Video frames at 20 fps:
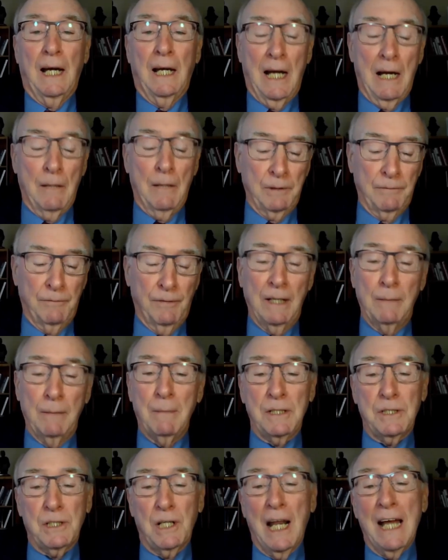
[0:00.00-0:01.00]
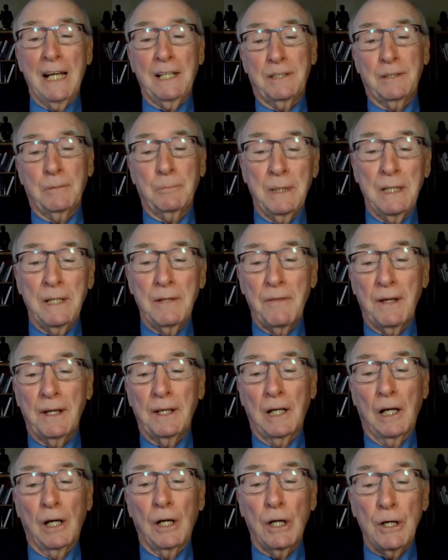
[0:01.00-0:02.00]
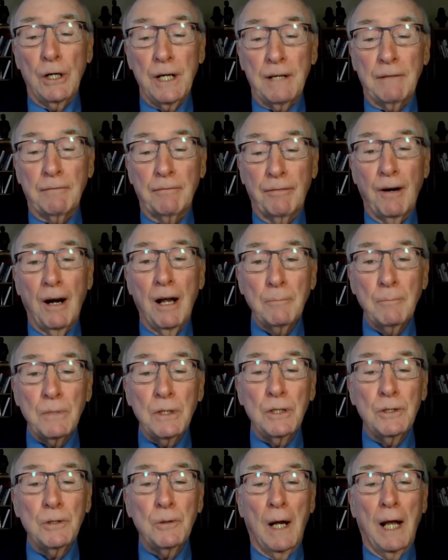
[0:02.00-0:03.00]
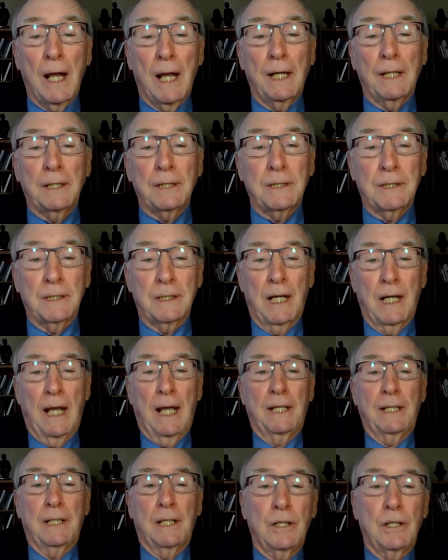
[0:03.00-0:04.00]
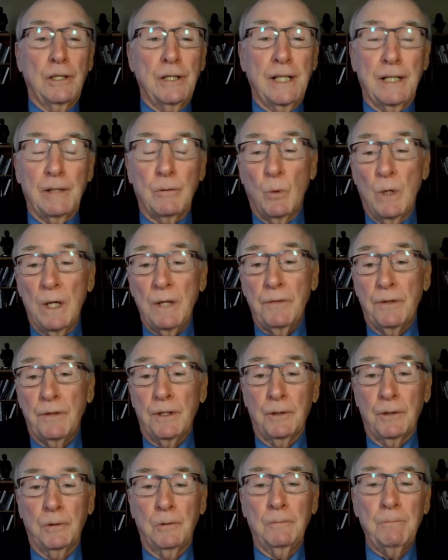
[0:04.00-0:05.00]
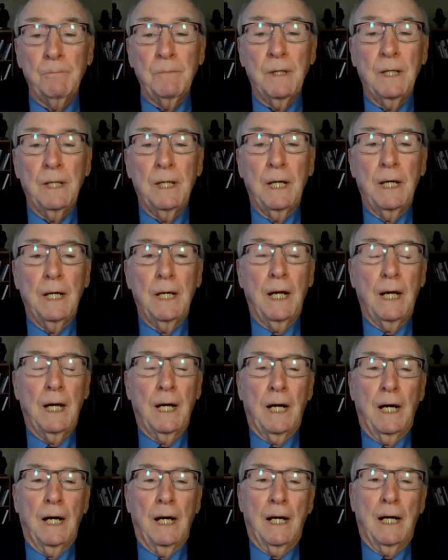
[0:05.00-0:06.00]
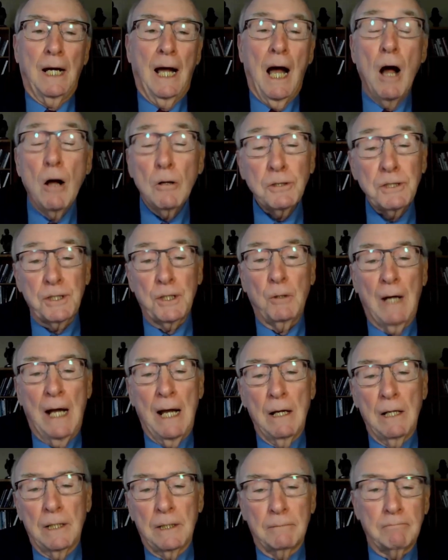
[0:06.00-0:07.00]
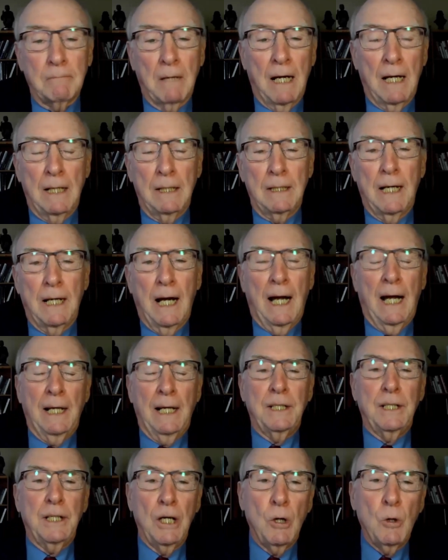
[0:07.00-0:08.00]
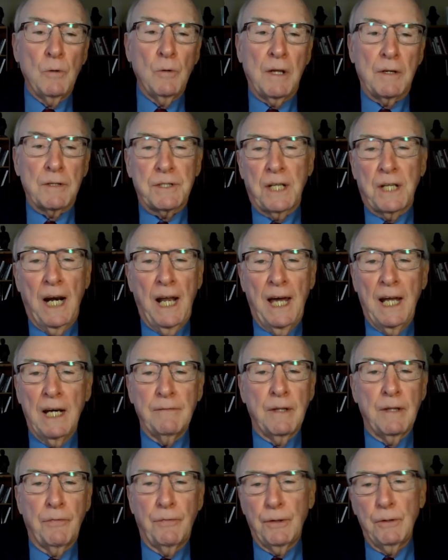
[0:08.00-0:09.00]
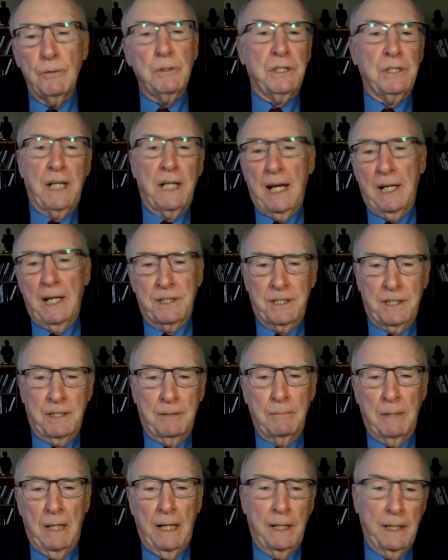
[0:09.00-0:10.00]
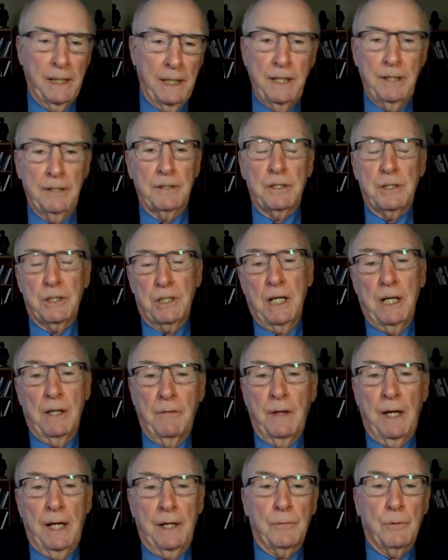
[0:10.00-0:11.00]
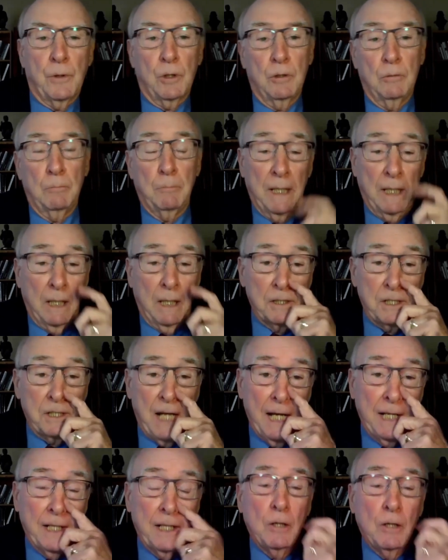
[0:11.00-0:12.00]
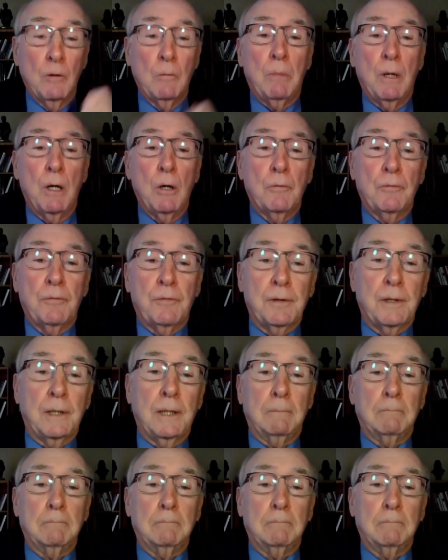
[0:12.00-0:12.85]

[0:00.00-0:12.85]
I would very much like to be there learning from you and learning with you. Also, I know there's a lot of enthusiasm and energy in that room because I know both